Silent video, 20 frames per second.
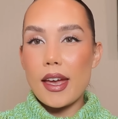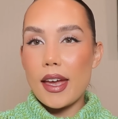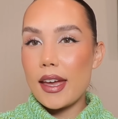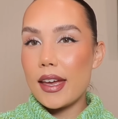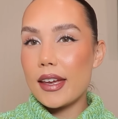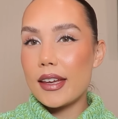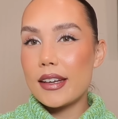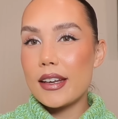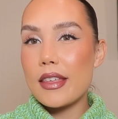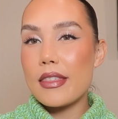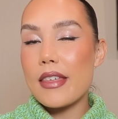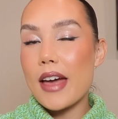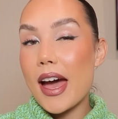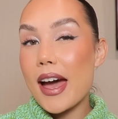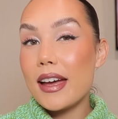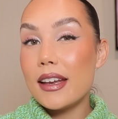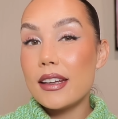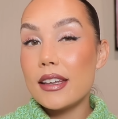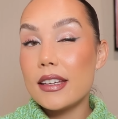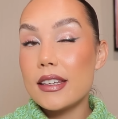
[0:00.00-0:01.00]
And
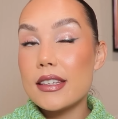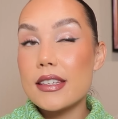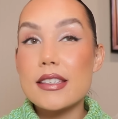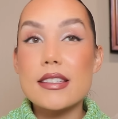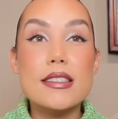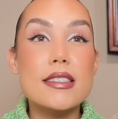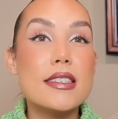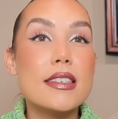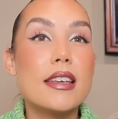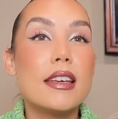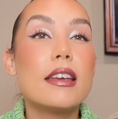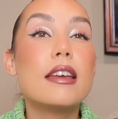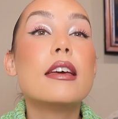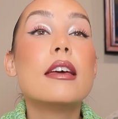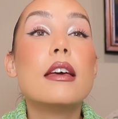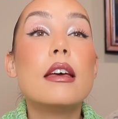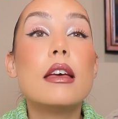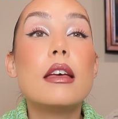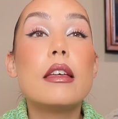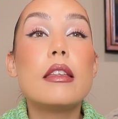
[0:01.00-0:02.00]
that is
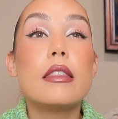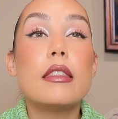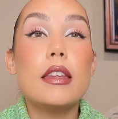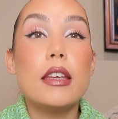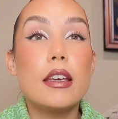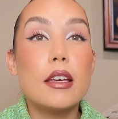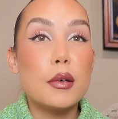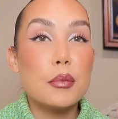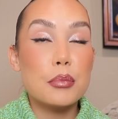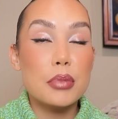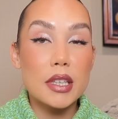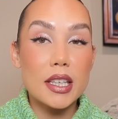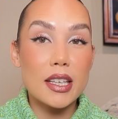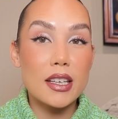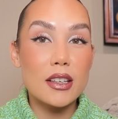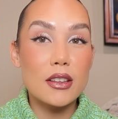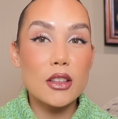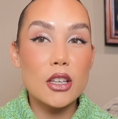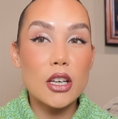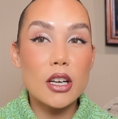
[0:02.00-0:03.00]
the
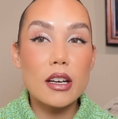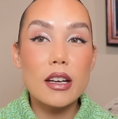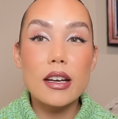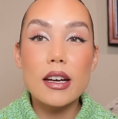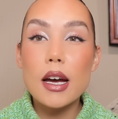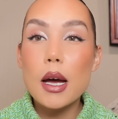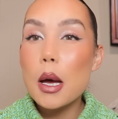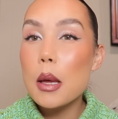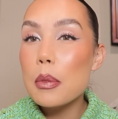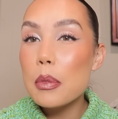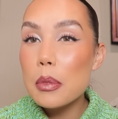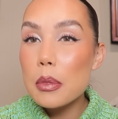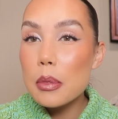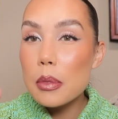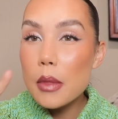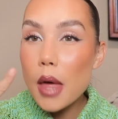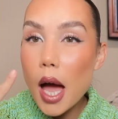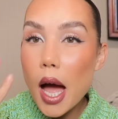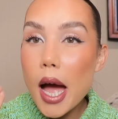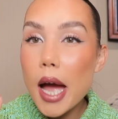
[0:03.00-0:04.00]
completed look.
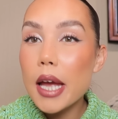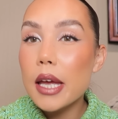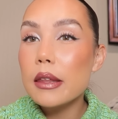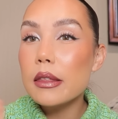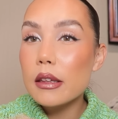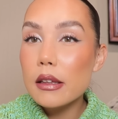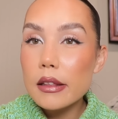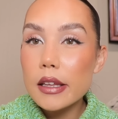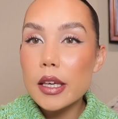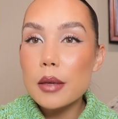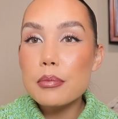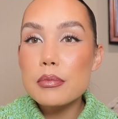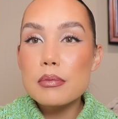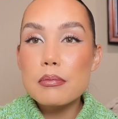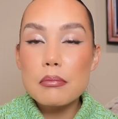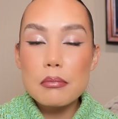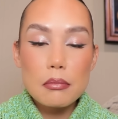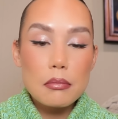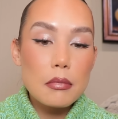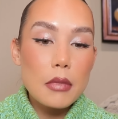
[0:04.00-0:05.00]
Eye and the lip,
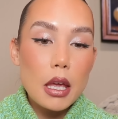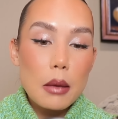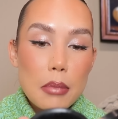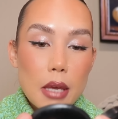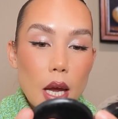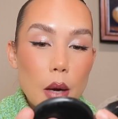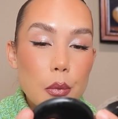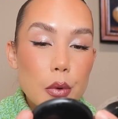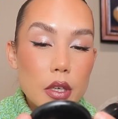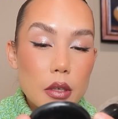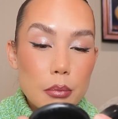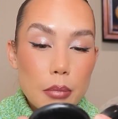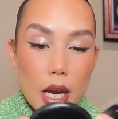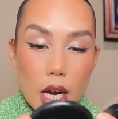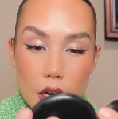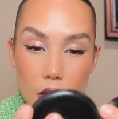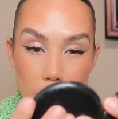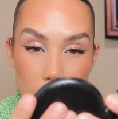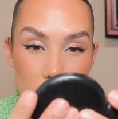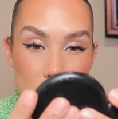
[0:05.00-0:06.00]
maybe I wouldn't
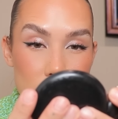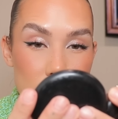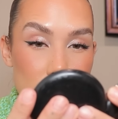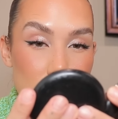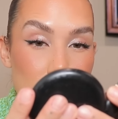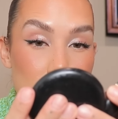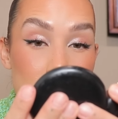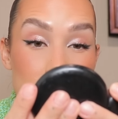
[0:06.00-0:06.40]
pair these two